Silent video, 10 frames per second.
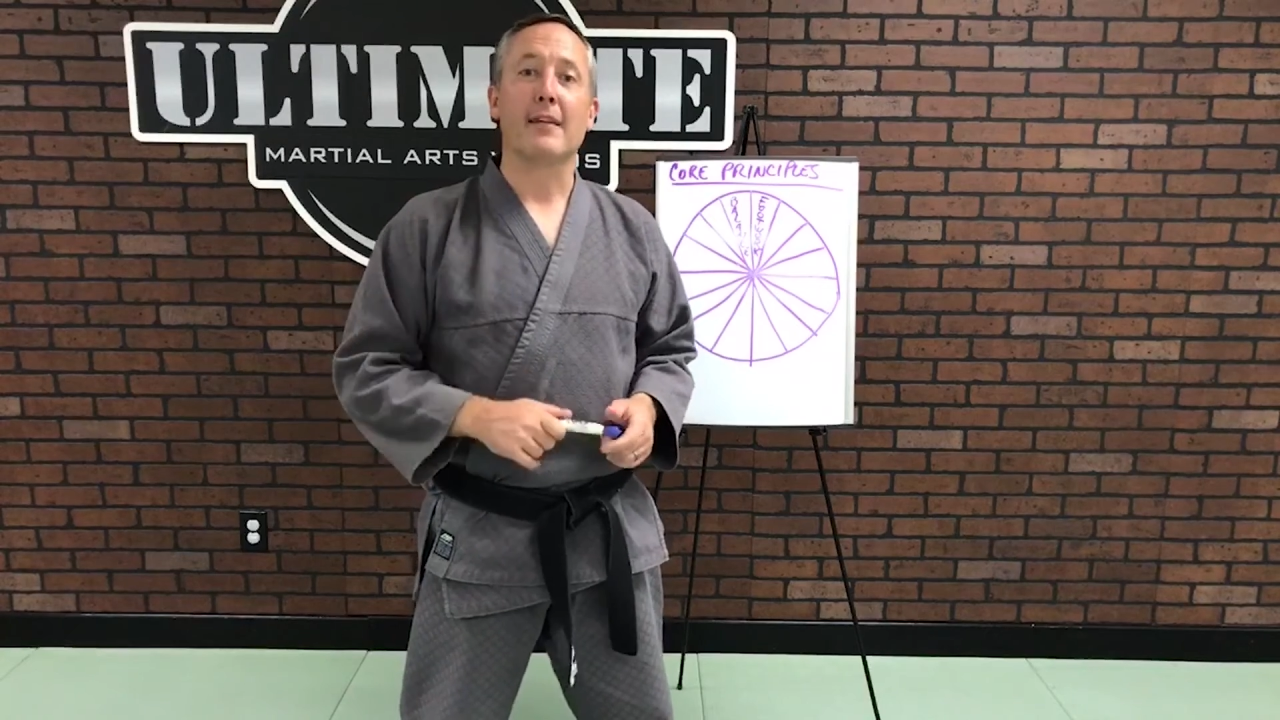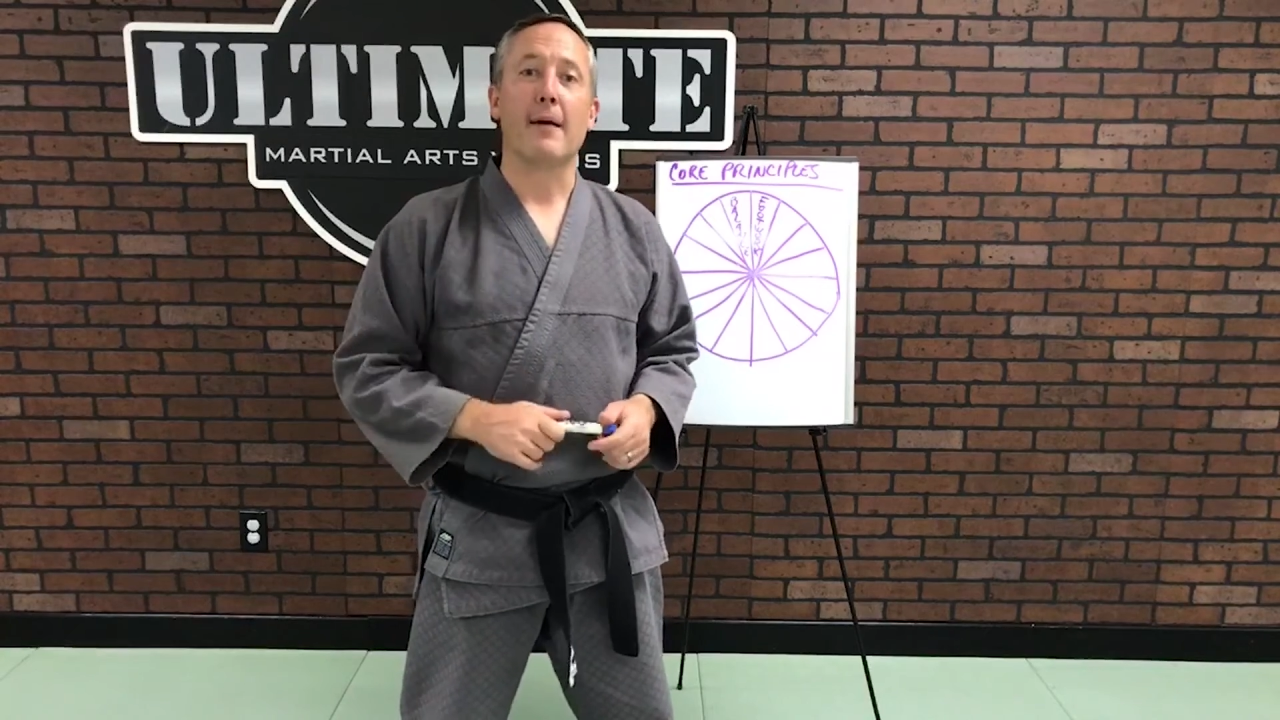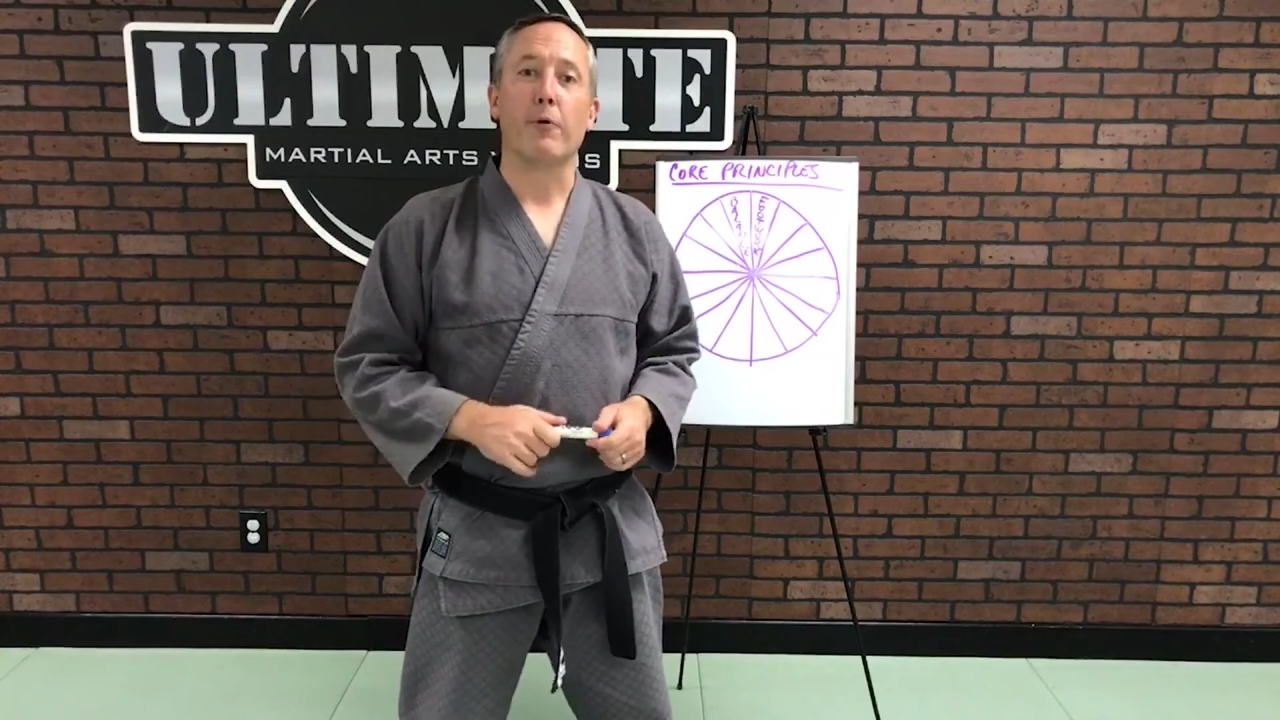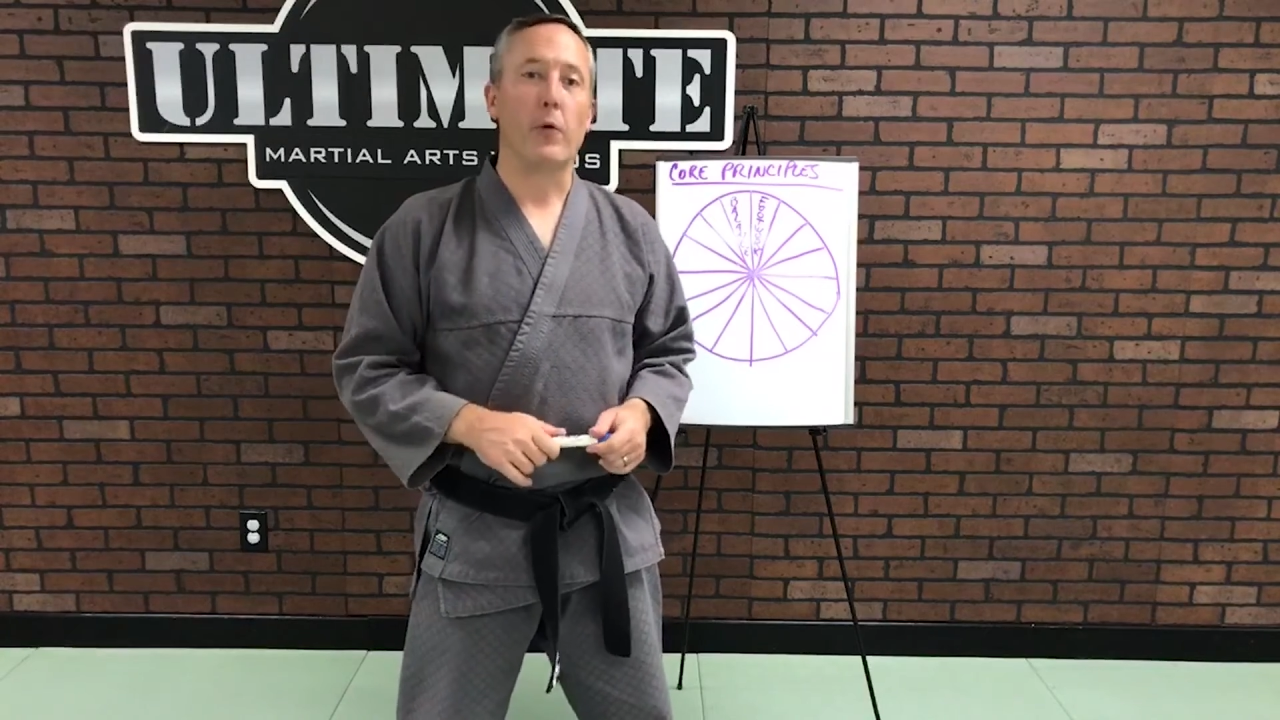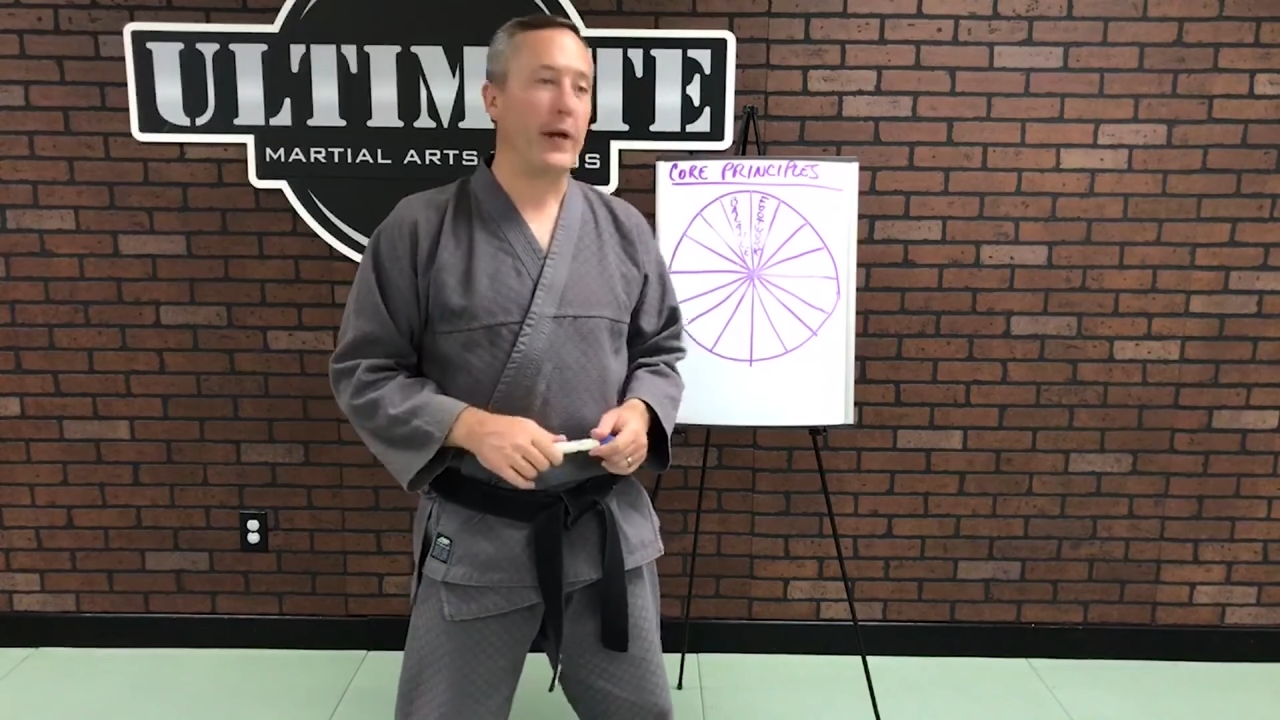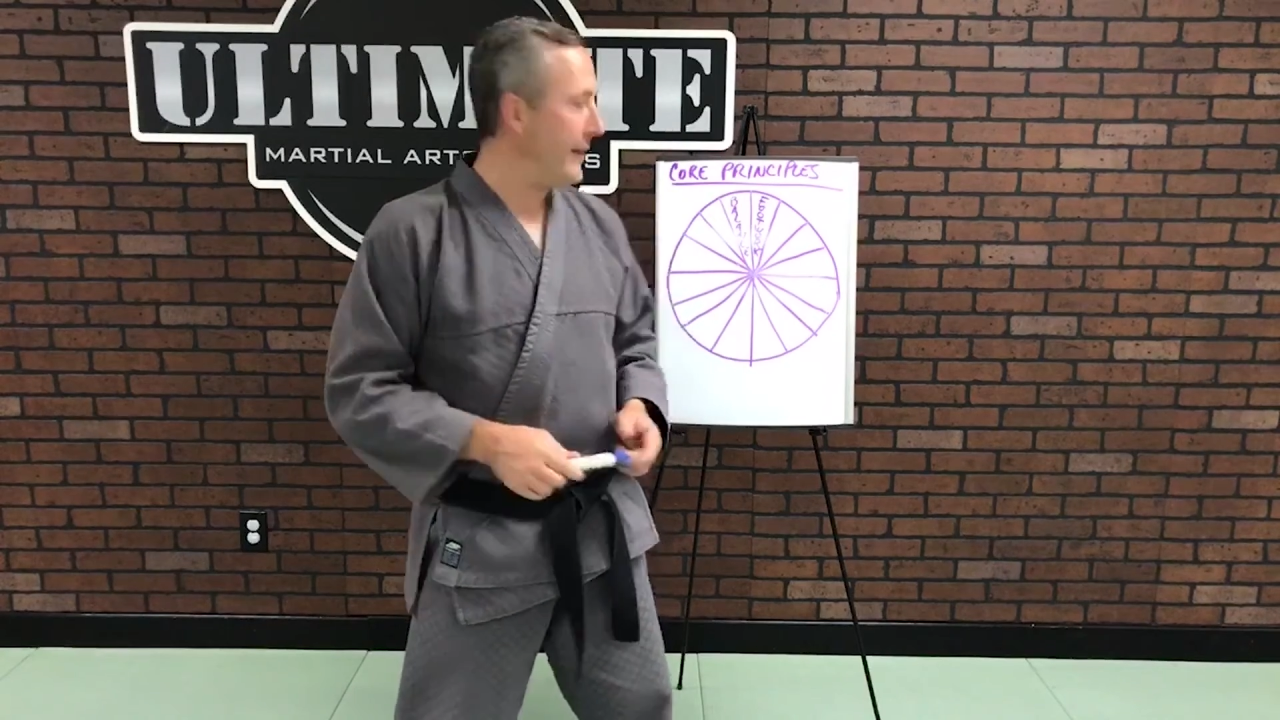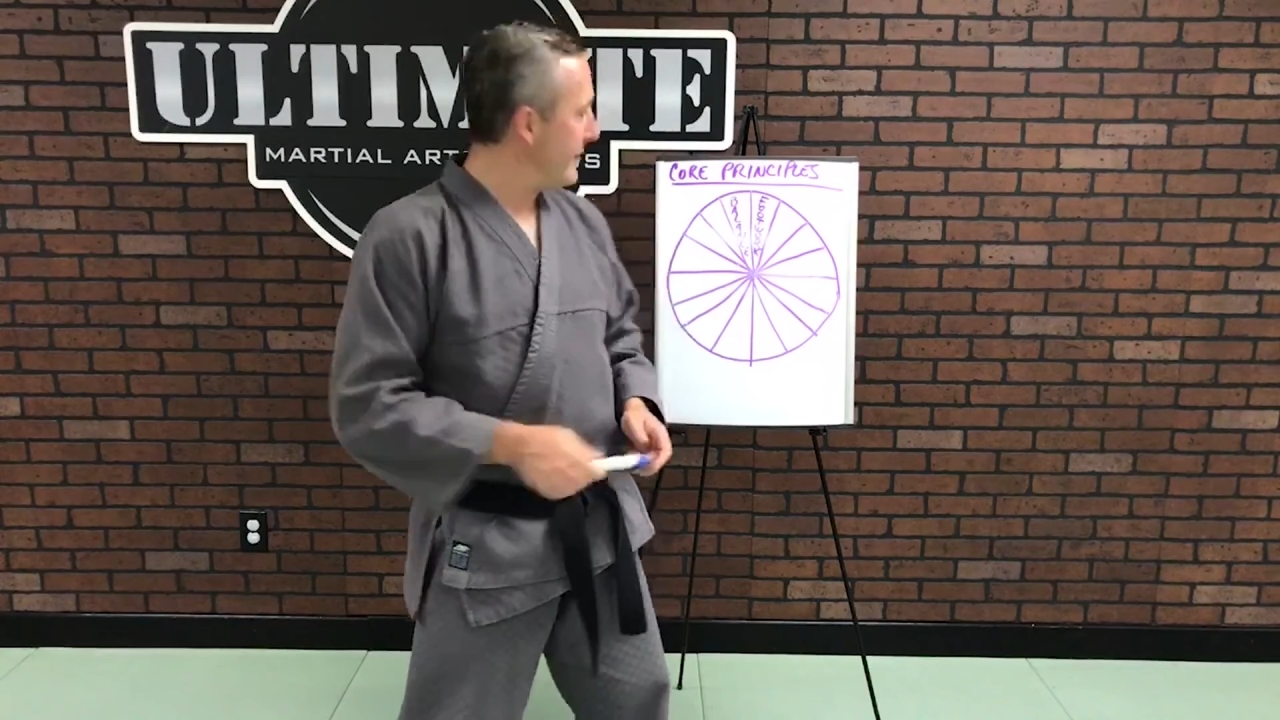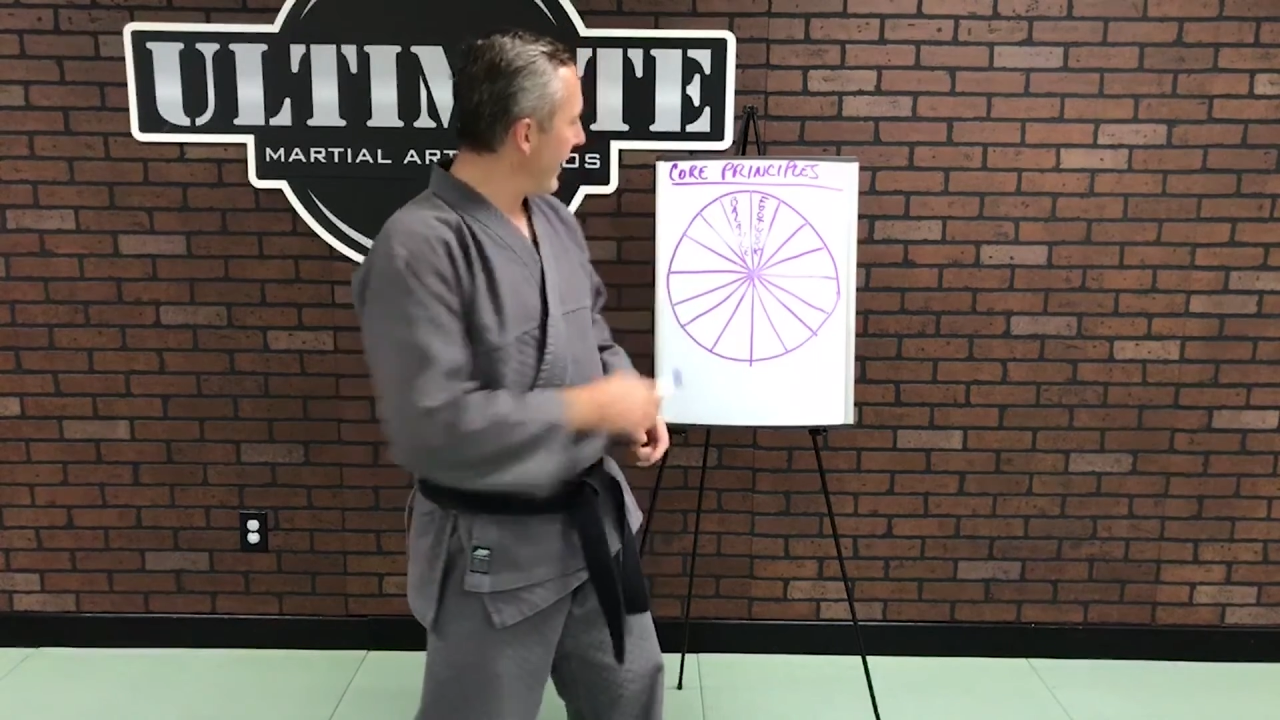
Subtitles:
couple weeks,